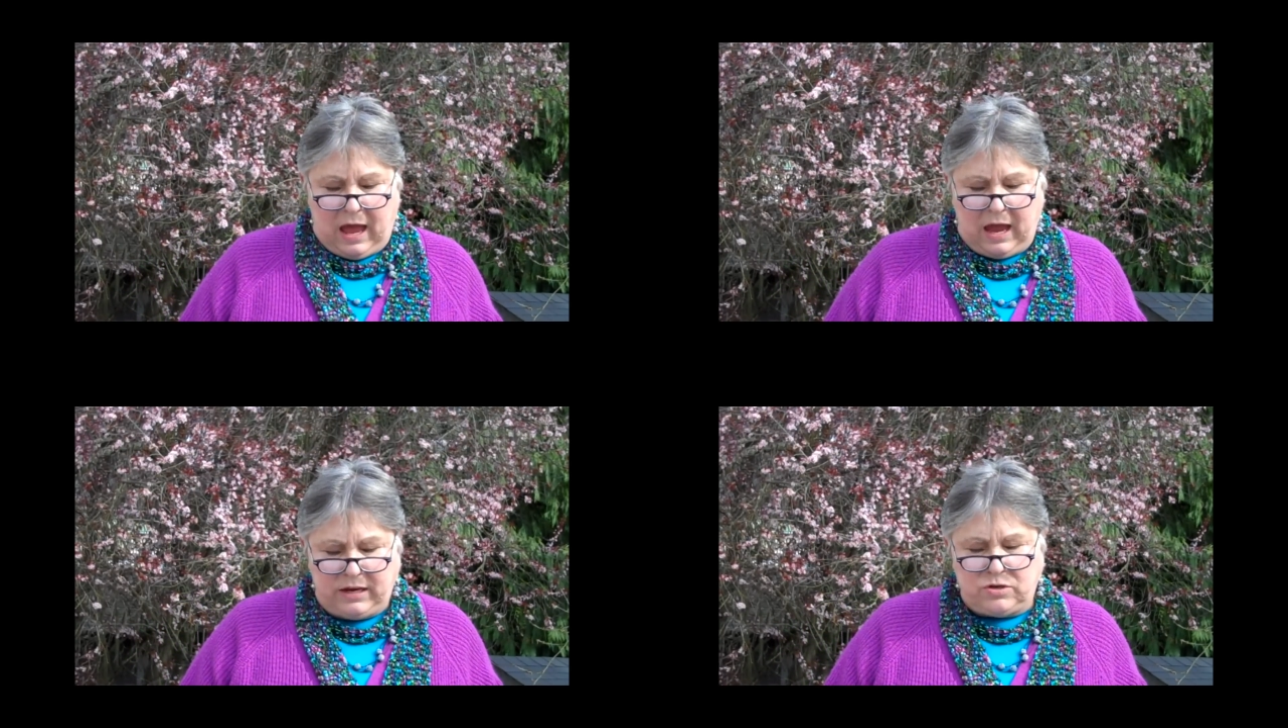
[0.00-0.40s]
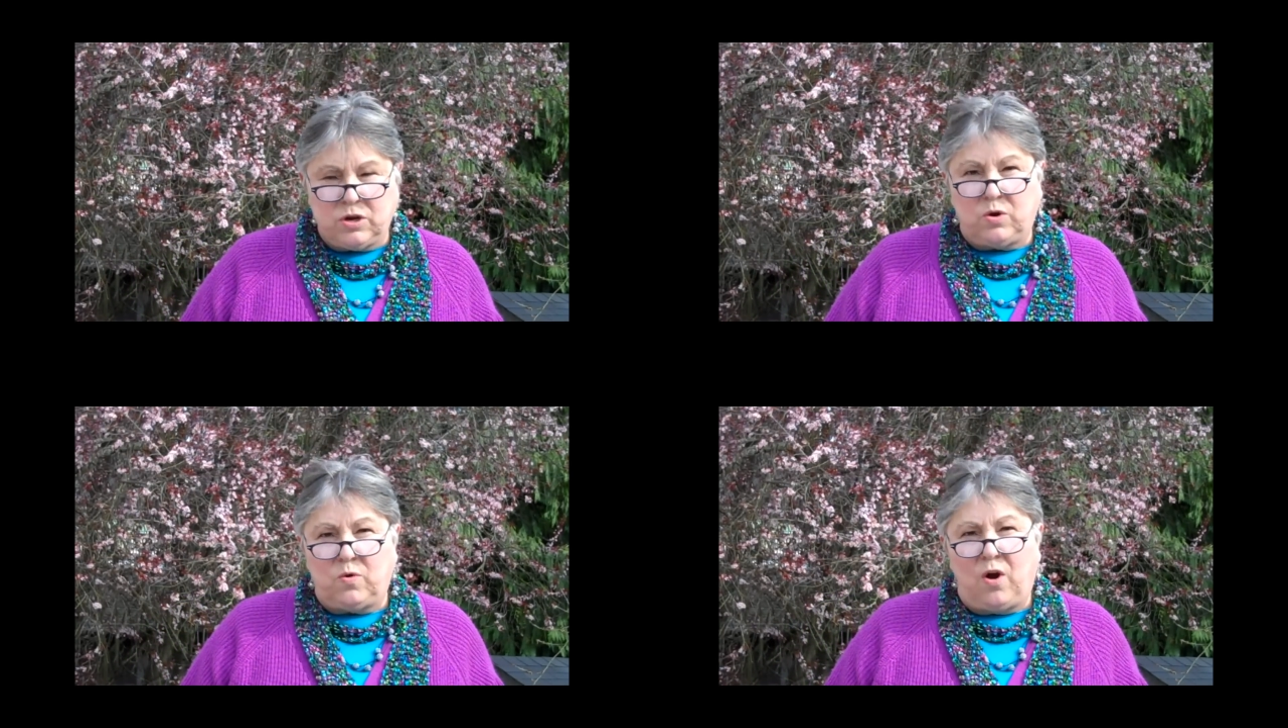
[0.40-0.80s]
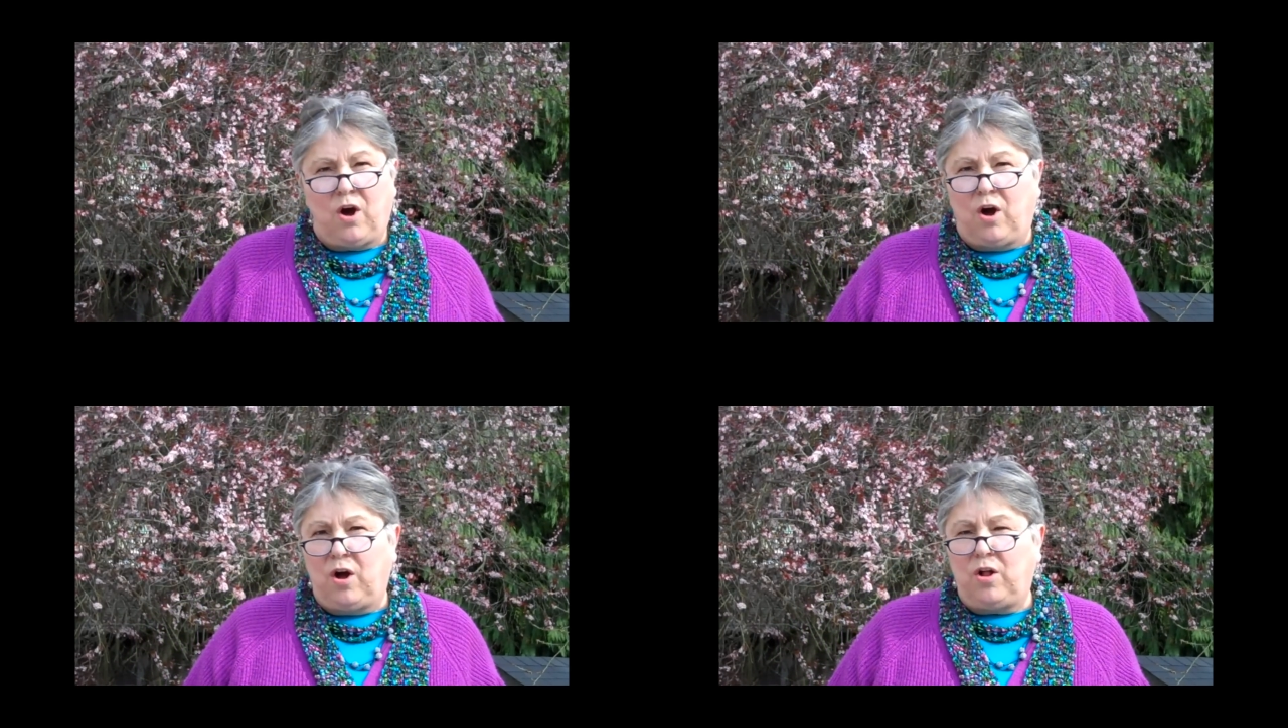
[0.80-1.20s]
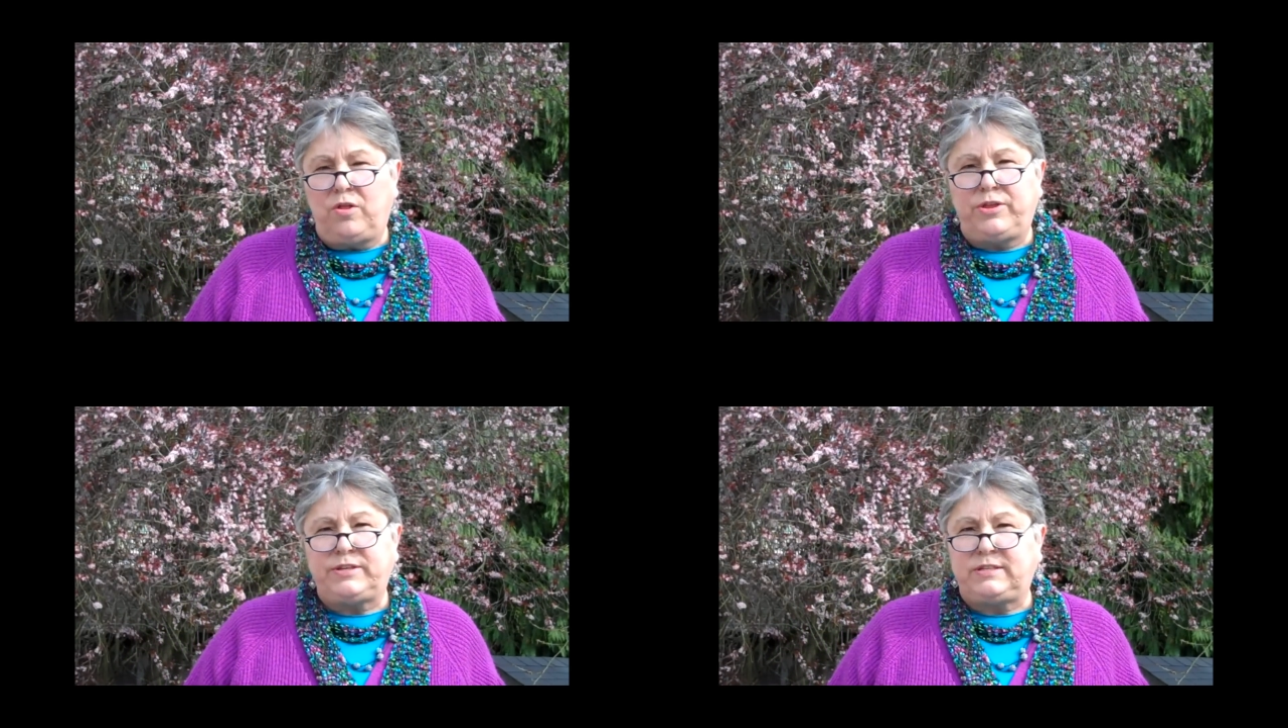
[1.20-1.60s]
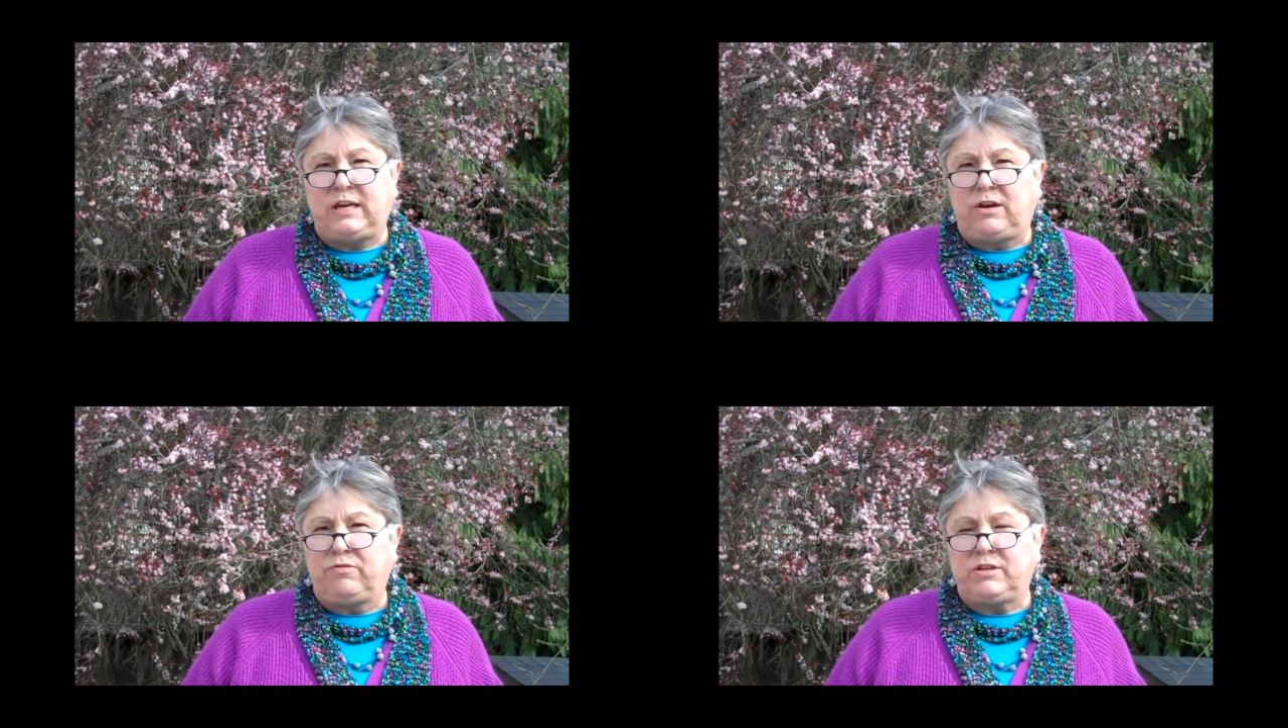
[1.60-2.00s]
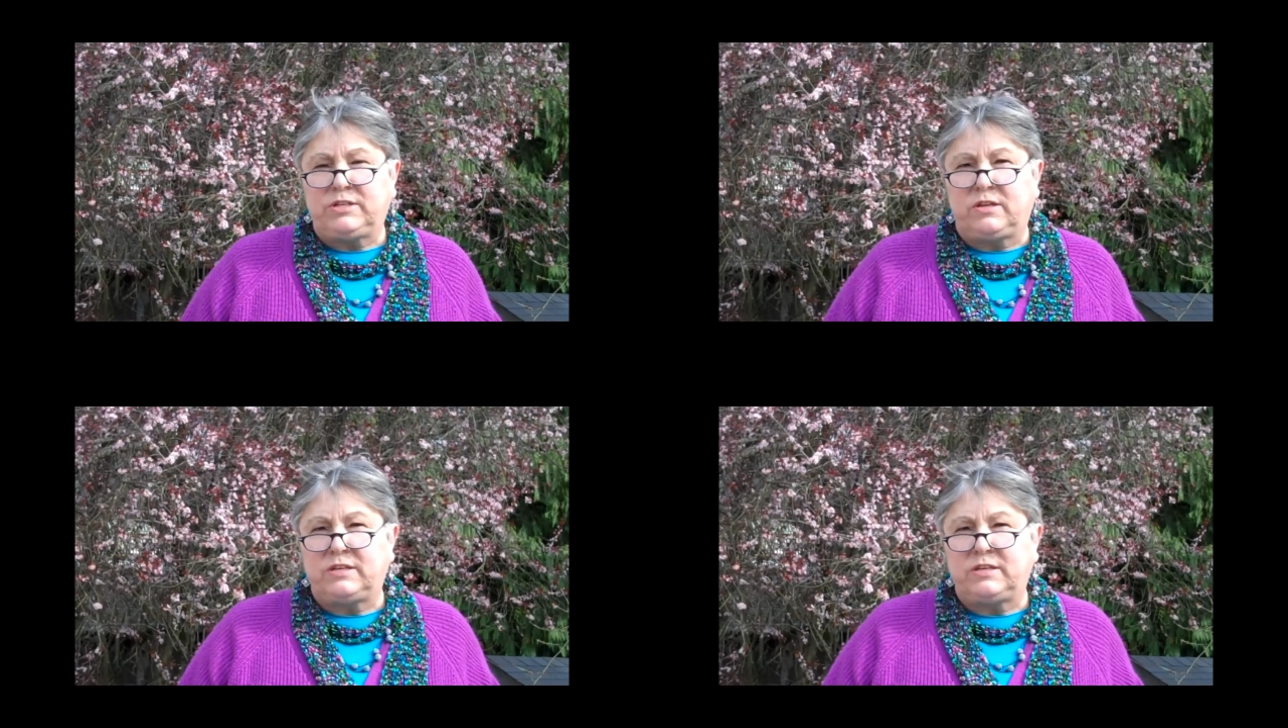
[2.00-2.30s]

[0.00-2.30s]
I'd know all the secrets